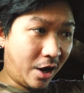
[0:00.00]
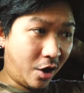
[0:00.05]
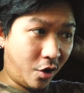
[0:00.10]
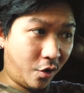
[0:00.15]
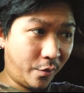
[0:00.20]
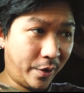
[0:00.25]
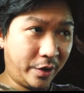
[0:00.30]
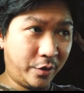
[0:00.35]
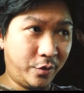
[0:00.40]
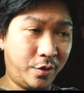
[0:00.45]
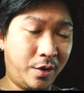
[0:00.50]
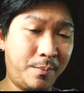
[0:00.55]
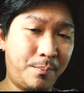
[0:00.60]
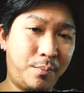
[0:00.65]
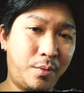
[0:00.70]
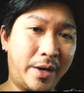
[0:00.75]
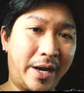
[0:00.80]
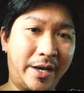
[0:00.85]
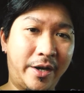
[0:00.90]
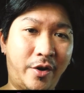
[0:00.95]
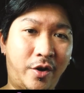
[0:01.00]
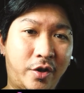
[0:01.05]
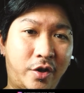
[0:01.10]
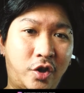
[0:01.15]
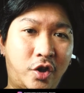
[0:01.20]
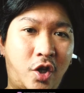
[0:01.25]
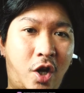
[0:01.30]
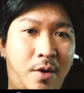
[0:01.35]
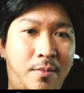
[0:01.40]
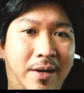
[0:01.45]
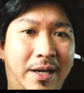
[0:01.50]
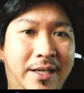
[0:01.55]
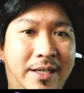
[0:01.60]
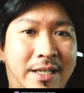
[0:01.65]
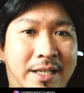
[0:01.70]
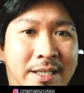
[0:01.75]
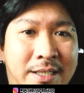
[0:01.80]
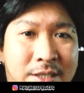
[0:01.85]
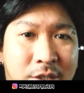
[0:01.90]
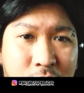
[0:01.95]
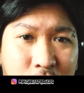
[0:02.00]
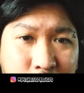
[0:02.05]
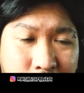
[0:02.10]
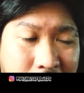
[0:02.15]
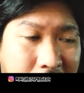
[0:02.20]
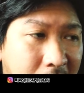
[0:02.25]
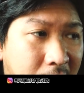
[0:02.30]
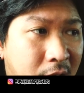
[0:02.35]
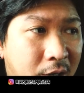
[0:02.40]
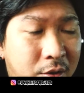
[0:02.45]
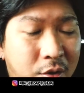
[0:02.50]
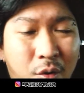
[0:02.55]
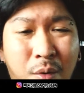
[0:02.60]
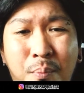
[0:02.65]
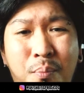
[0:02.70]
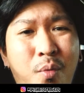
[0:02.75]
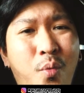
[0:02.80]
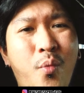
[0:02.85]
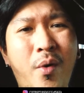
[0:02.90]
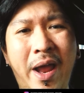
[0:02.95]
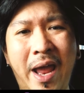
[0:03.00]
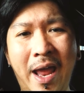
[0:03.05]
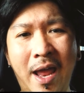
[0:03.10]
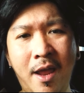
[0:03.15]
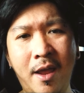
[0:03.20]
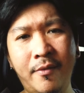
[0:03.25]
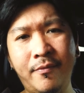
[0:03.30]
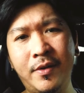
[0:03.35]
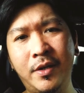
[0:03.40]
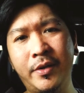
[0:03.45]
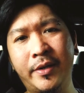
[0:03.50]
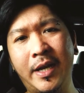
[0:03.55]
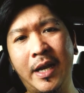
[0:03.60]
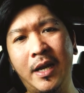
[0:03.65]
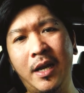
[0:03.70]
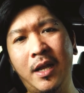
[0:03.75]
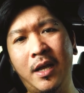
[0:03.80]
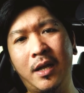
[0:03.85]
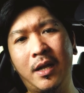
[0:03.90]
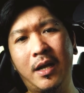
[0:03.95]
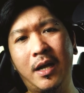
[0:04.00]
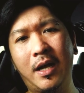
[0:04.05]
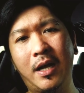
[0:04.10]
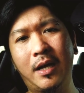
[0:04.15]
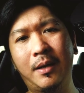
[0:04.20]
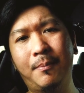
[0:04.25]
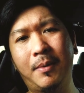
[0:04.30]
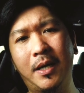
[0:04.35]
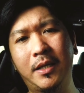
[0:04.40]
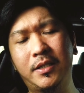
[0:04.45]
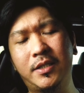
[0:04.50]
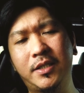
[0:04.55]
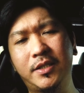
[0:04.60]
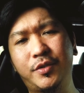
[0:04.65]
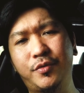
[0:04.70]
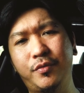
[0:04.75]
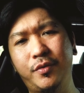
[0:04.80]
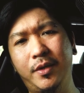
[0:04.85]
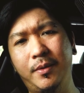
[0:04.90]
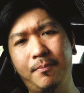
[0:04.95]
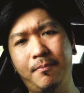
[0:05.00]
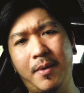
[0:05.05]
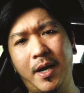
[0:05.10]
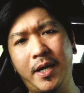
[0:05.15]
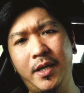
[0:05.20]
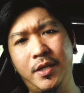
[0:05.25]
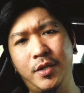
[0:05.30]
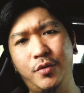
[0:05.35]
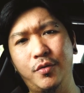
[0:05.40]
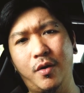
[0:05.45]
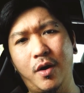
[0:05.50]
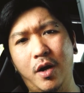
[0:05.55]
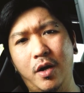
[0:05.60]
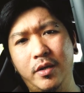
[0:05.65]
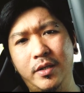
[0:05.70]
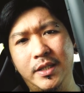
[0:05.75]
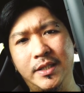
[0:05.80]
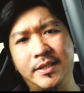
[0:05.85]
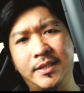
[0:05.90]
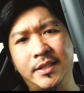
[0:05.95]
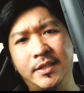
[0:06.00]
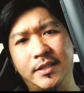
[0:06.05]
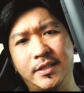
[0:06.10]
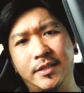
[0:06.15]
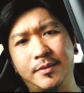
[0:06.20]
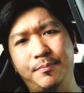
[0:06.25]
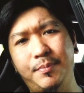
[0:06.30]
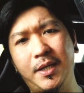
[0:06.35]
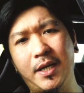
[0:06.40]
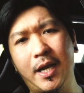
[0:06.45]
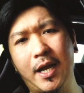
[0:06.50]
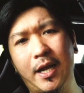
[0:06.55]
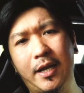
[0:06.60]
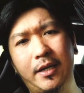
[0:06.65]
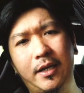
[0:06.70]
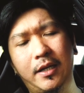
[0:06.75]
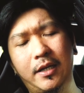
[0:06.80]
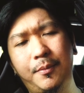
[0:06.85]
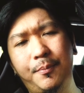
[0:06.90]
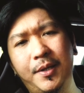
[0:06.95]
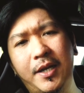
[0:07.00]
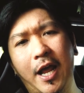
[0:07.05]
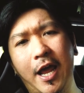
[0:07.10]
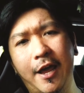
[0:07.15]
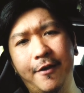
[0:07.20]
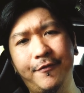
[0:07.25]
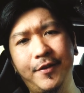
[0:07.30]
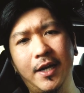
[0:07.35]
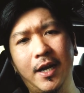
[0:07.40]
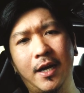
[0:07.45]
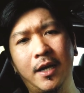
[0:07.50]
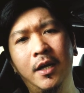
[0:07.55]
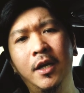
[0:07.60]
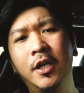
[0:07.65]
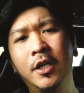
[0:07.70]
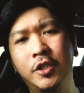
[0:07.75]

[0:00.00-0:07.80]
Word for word: Or when you want put at your top like this also can. You want put wherever you can lah. Uh, but just remind you all these things is big and a little bit heavy lah.